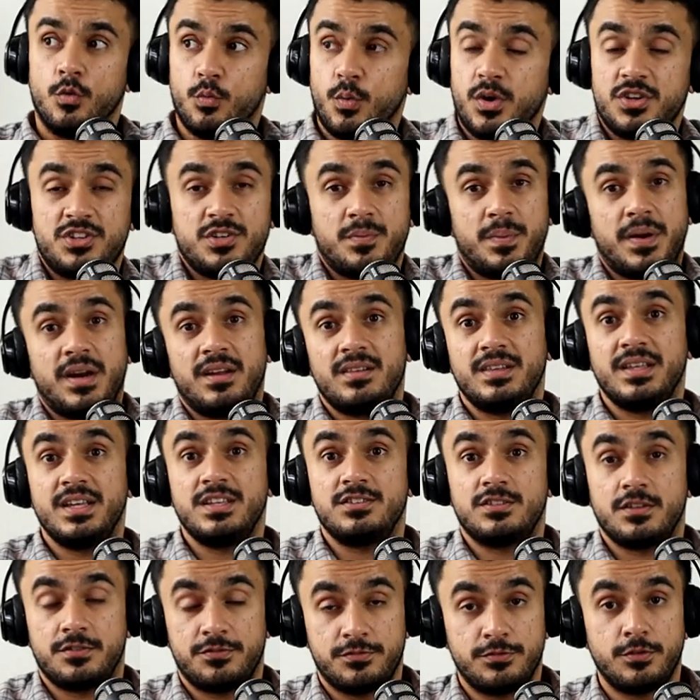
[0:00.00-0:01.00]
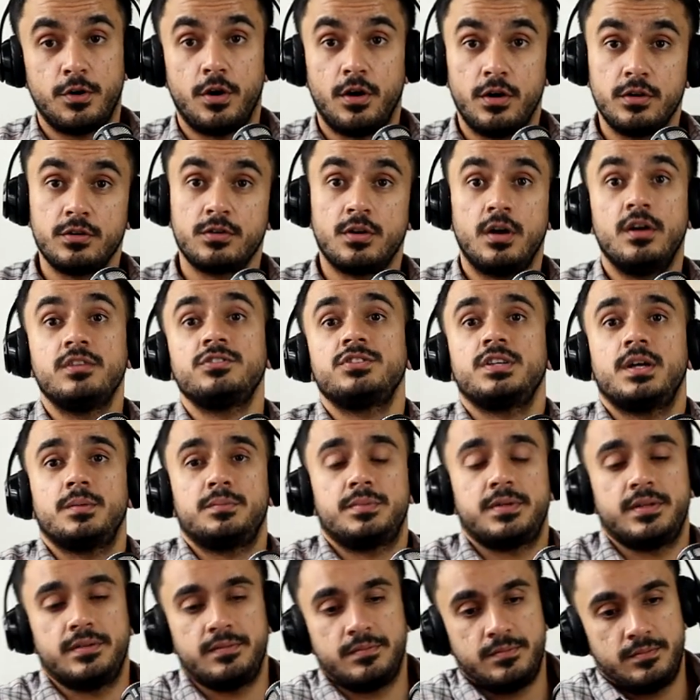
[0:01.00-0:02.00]
which apparently is a foreign
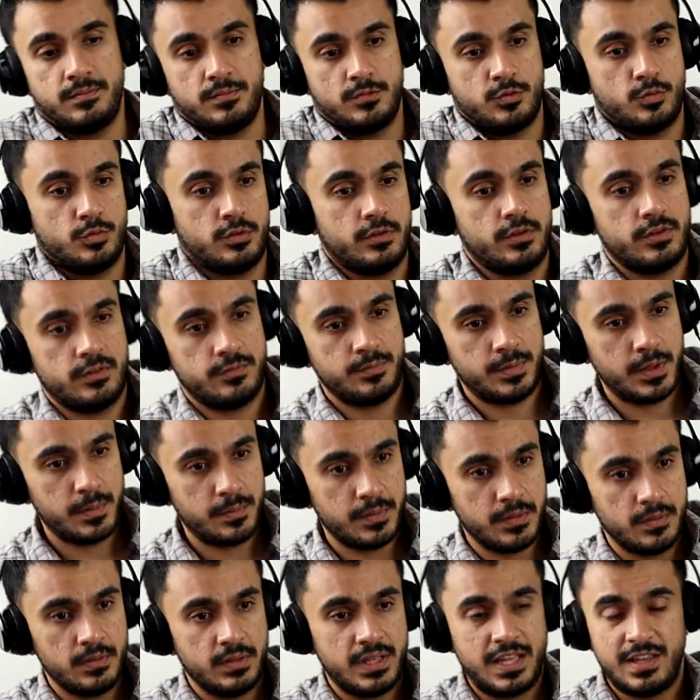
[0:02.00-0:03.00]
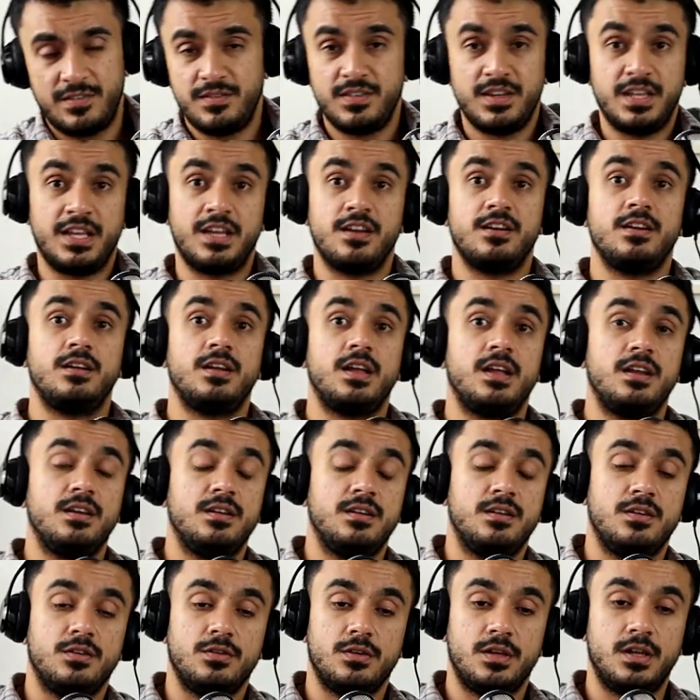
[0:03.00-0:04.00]
concept to a lot of people. Even here
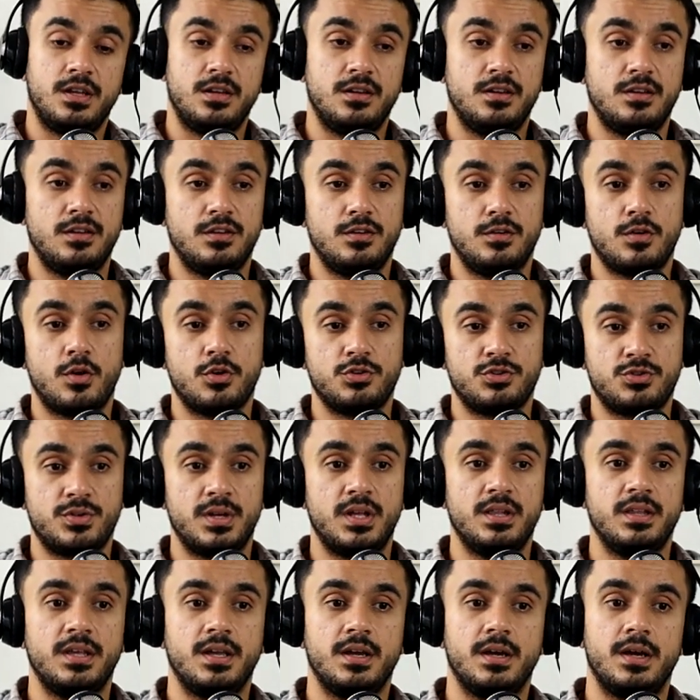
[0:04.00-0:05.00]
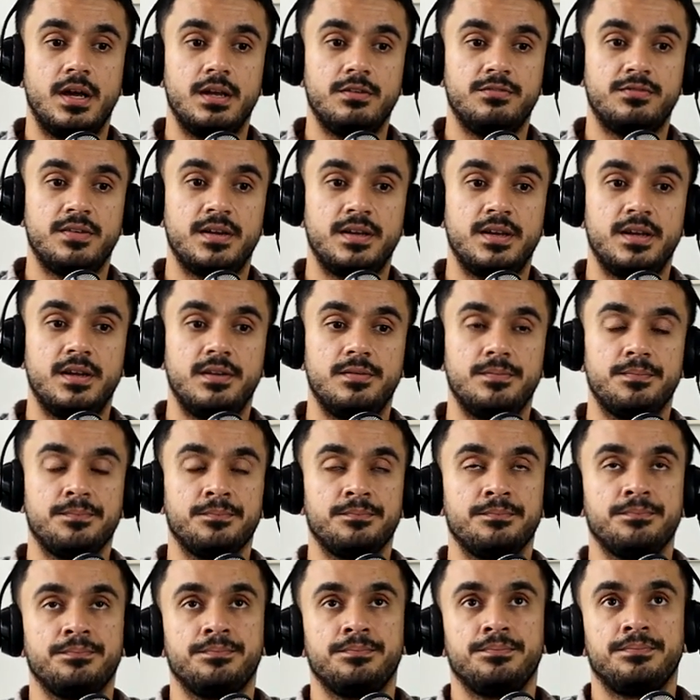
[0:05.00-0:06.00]
in in Australia, I find it
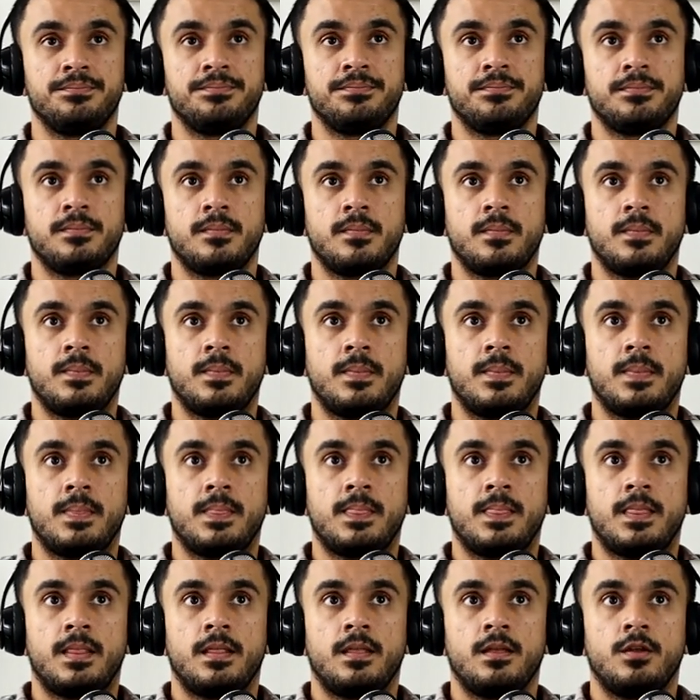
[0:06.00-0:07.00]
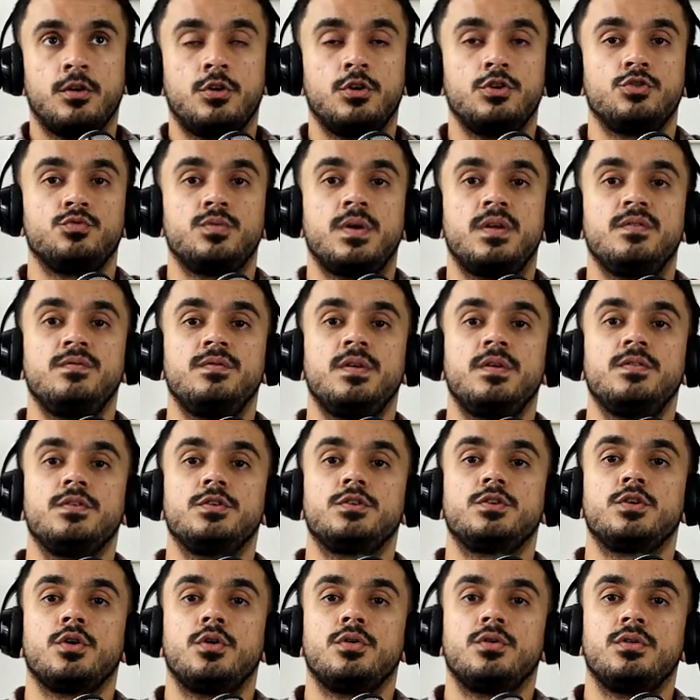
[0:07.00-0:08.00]
because when we
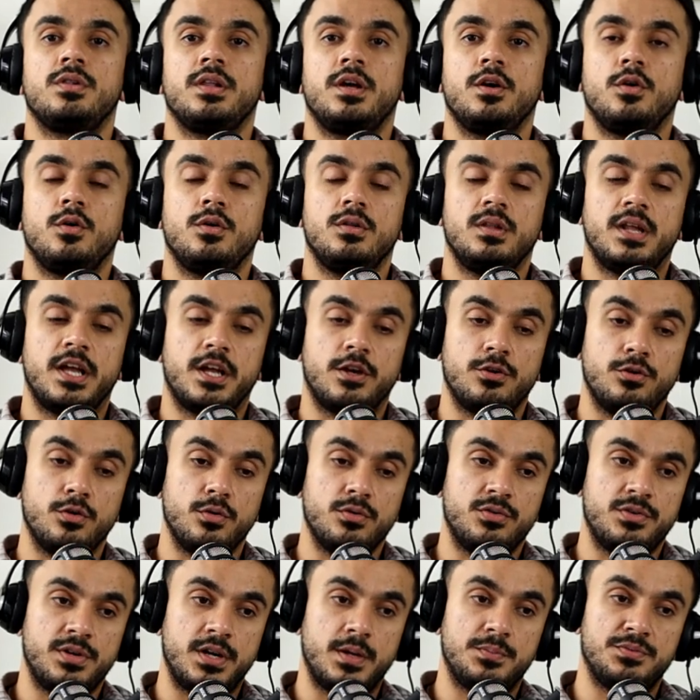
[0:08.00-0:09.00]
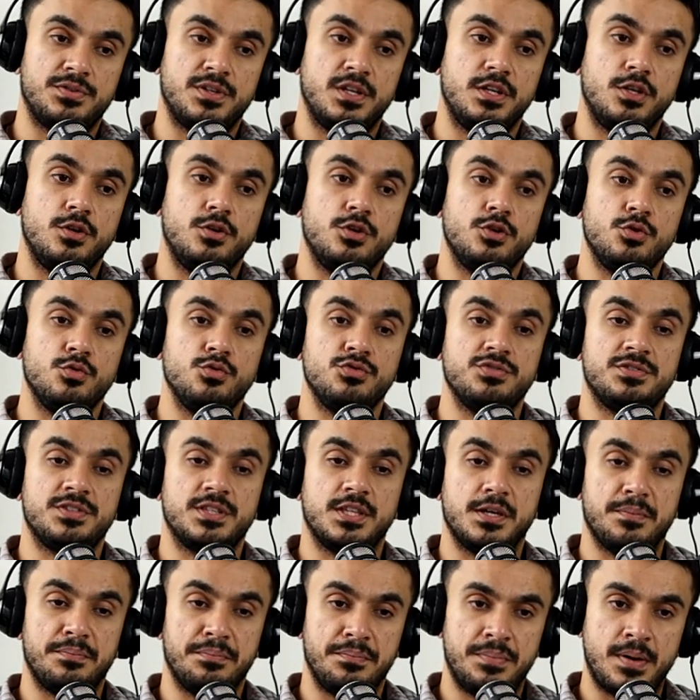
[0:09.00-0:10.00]
would go to like on like road trips and you use
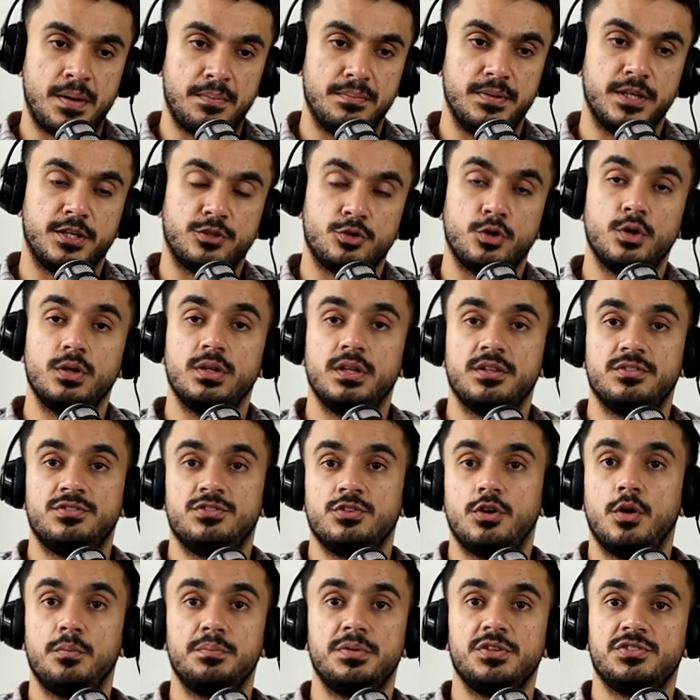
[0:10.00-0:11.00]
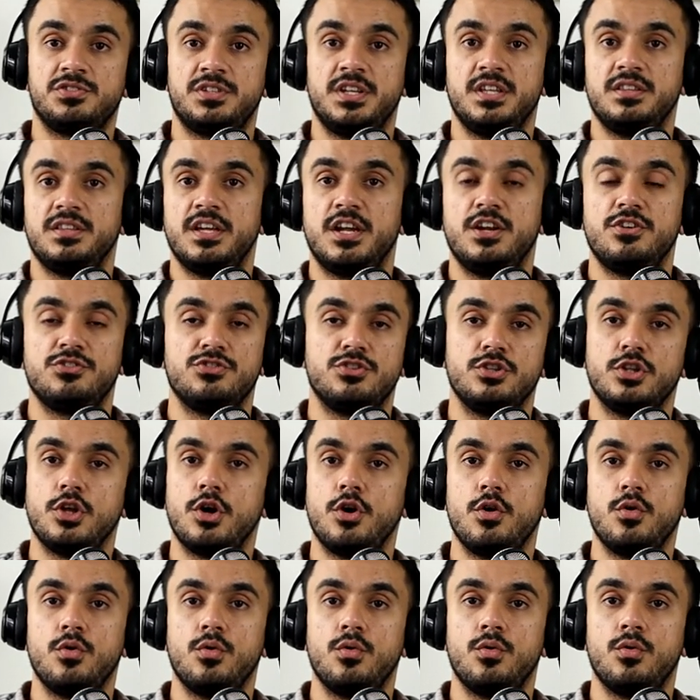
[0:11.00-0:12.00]
the public toilets, obviously there's
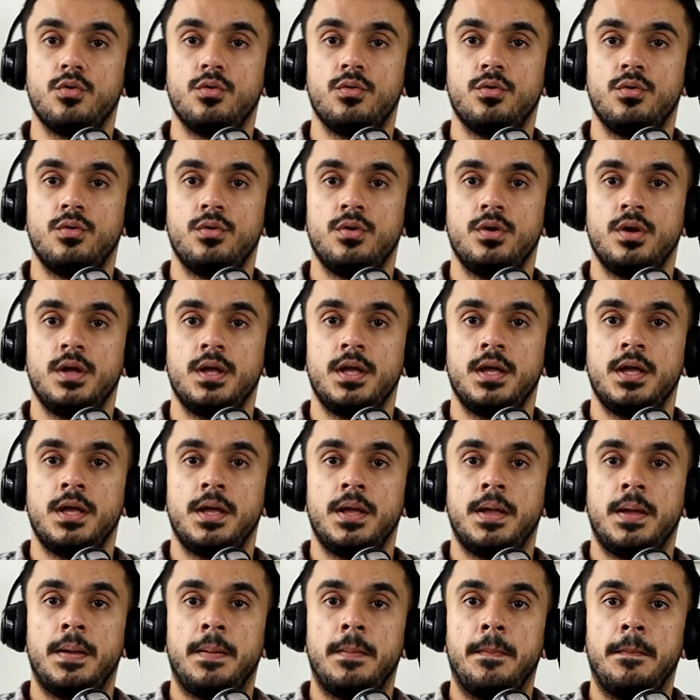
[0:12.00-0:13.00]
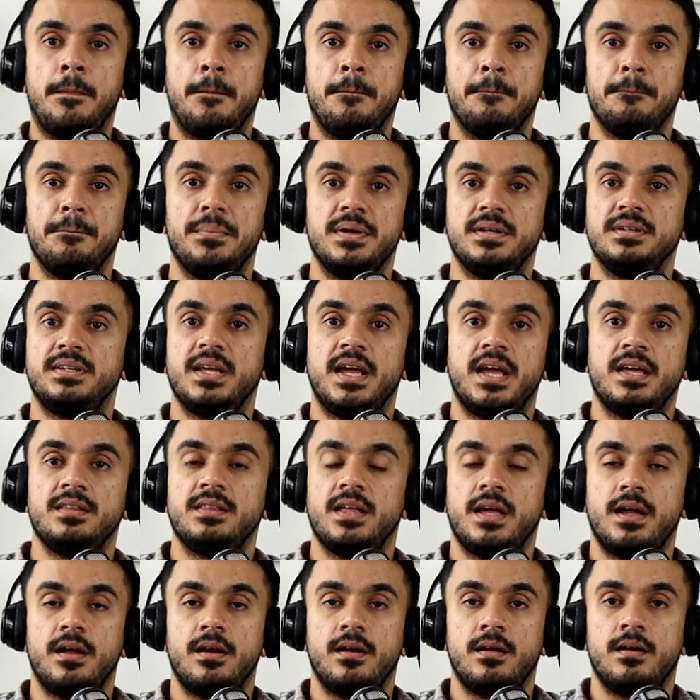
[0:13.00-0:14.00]
no
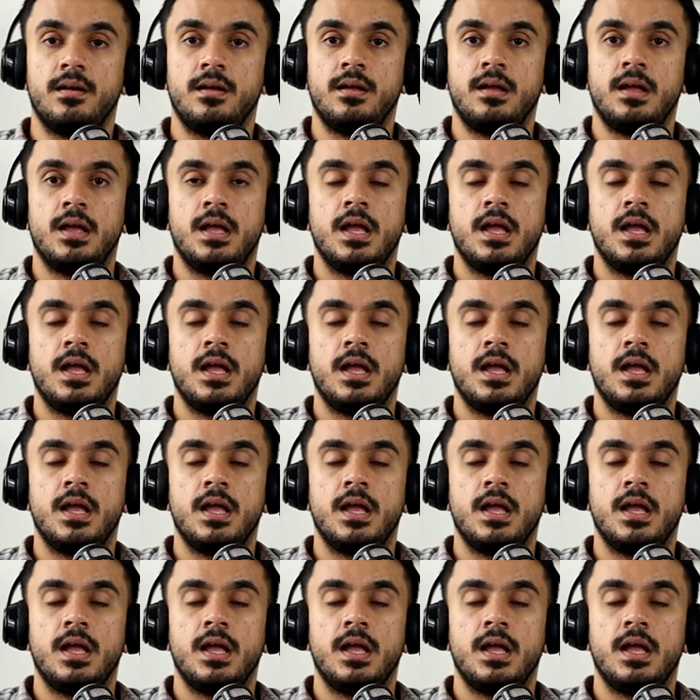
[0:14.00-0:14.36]
bidet there.